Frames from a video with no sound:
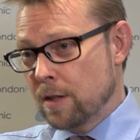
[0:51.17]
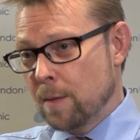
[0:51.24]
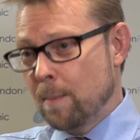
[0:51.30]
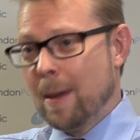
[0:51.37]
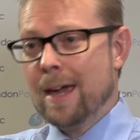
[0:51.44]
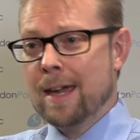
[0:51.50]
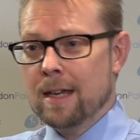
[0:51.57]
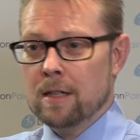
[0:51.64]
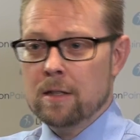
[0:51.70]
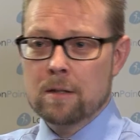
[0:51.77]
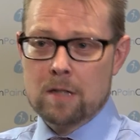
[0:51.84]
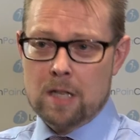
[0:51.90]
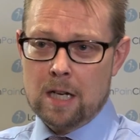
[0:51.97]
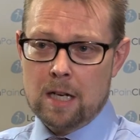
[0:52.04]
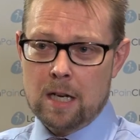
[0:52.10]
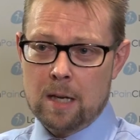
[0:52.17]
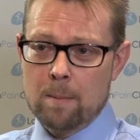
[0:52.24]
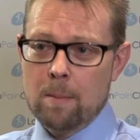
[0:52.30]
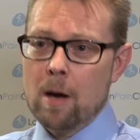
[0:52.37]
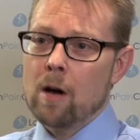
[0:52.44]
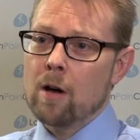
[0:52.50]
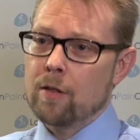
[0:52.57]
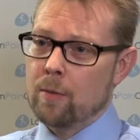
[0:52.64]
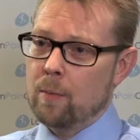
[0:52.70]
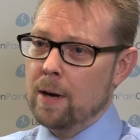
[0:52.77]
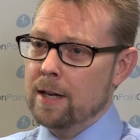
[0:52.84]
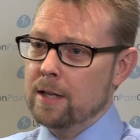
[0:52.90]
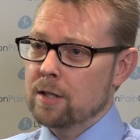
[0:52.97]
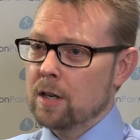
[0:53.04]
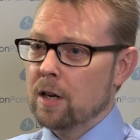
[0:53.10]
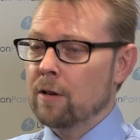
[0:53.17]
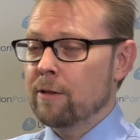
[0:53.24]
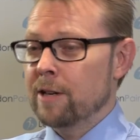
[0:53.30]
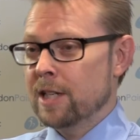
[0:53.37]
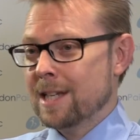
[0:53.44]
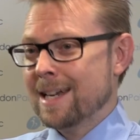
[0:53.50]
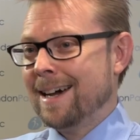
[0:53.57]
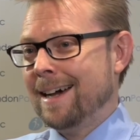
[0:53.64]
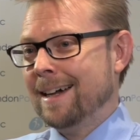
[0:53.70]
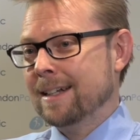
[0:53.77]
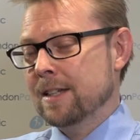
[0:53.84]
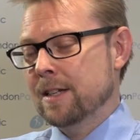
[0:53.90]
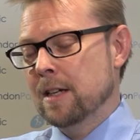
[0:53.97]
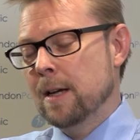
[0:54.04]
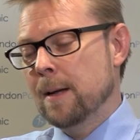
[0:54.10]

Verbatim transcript: the pain signalling pathways are intact,